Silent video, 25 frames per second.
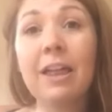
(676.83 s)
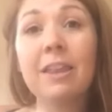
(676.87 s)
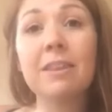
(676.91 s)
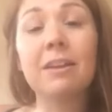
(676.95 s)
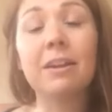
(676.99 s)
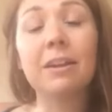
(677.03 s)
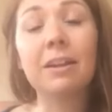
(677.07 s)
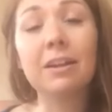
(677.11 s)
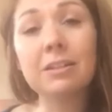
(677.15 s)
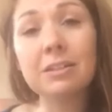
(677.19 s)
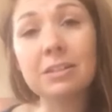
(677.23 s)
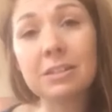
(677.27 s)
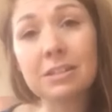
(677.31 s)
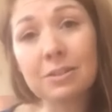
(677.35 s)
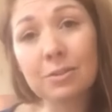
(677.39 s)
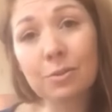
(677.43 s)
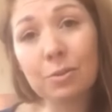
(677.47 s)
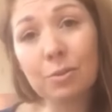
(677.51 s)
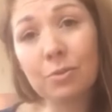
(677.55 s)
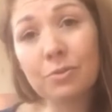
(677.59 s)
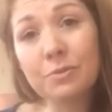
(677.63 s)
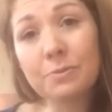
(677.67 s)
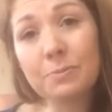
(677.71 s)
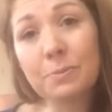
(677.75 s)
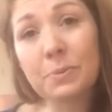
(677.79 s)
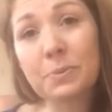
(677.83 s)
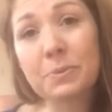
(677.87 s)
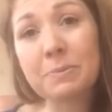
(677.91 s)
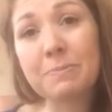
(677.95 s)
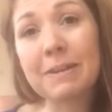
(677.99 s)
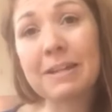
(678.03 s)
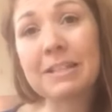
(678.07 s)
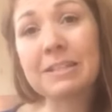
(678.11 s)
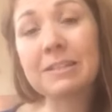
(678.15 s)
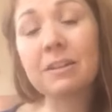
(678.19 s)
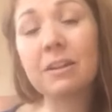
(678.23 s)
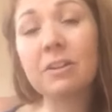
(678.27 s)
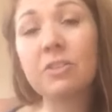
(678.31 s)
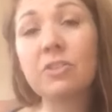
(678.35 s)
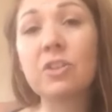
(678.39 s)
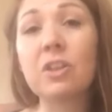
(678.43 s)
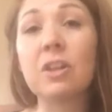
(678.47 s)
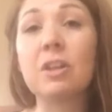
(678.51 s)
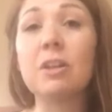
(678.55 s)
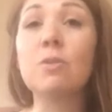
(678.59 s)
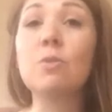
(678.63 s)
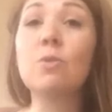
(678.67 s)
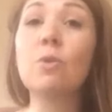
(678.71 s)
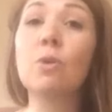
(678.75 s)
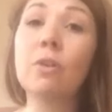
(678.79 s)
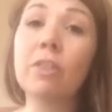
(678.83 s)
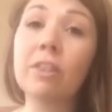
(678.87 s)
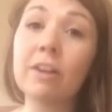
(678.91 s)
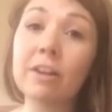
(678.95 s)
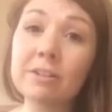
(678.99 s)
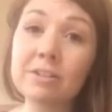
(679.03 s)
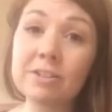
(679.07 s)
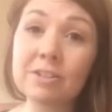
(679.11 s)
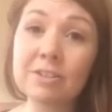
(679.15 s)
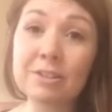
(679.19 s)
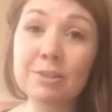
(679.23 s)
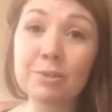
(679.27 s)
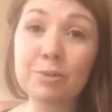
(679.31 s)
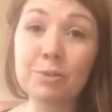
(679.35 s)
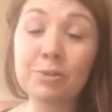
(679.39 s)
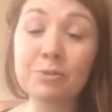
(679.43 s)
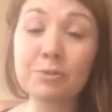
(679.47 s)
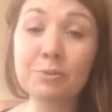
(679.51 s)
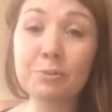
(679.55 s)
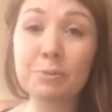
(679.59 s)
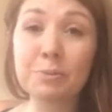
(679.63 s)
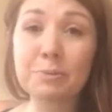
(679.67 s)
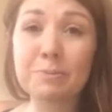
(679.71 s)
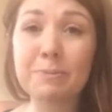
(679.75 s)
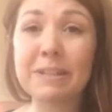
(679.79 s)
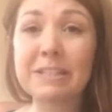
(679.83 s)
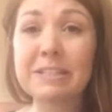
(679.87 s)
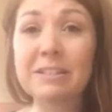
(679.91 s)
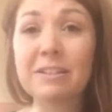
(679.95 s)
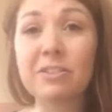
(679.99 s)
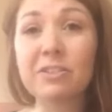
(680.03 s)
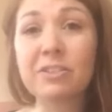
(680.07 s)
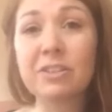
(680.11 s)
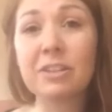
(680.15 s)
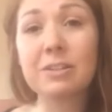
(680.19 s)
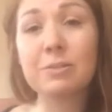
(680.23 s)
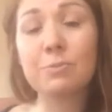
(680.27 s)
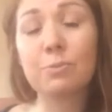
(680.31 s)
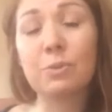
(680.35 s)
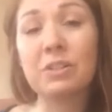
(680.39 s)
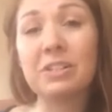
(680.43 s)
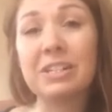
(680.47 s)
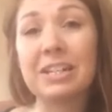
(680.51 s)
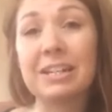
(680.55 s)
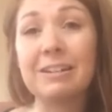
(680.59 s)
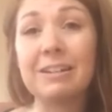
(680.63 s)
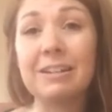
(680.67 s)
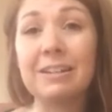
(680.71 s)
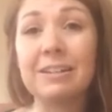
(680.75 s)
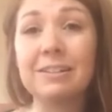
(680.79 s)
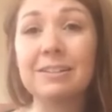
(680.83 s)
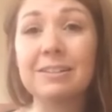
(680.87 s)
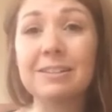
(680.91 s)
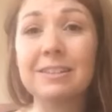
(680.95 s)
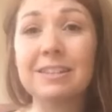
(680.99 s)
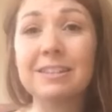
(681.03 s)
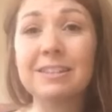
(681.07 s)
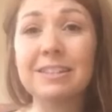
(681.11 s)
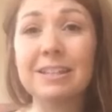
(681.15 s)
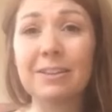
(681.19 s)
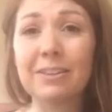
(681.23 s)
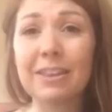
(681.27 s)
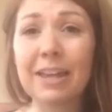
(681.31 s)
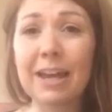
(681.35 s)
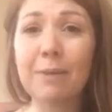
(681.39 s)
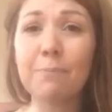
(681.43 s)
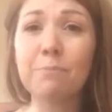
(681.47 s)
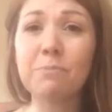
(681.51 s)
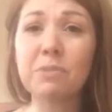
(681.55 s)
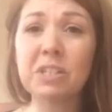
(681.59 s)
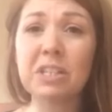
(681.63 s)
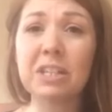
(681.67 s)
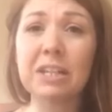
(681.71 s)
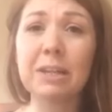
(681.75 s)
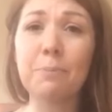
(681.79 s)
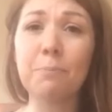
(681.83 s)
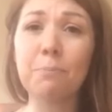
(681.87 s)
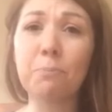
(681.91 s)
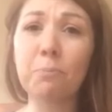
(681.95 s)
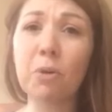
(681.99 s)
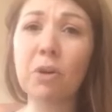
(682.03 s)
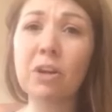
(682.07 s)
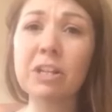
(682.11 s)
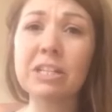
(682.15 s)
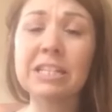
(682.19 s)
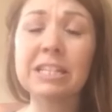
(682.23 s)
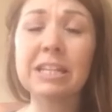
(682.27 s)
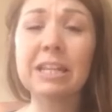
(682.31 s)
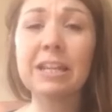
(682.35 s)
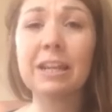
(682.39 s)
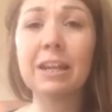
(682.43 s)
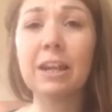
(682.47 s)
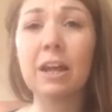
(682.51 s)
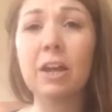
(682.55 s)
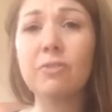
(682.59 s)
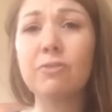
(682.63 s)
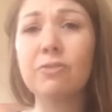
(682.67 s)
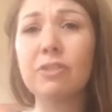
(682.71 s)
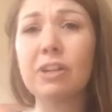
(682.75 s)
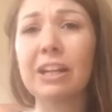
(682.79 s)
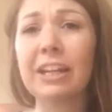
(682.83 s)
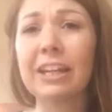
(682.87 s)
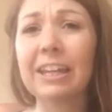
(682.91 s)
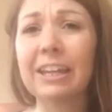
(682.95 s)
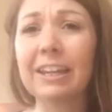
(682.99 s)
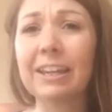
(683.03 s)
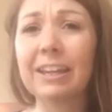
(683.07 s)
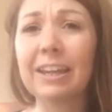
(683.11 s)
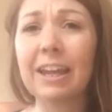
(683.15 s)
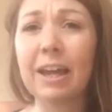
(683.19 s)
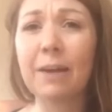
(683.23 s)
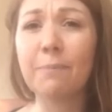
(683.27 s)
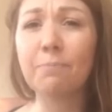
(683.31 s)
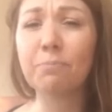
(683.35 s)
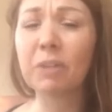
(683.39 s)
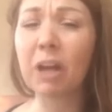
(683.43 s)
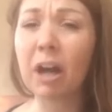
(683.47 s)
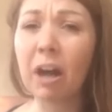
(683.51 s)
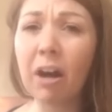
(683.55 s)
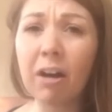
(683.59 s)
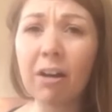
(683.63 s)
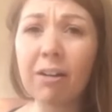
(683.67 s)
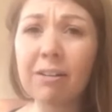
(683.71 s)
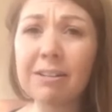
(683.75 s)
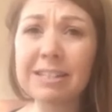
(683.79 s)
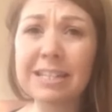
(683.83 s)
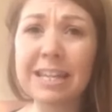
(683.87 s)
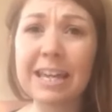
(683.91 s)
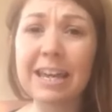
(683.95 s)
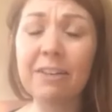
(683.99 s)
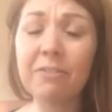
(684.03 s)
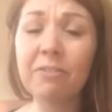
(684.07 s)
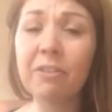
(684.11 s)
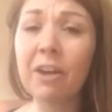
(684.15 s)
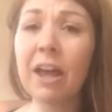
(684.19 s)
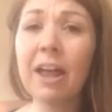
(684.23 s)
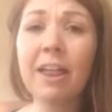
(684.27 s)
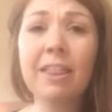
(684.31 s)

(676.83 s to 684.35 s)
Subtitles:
The London School of Sports Massage, the North London School of Sports Massage, there's one down in Southampton, in Brighton, over in Cardiff.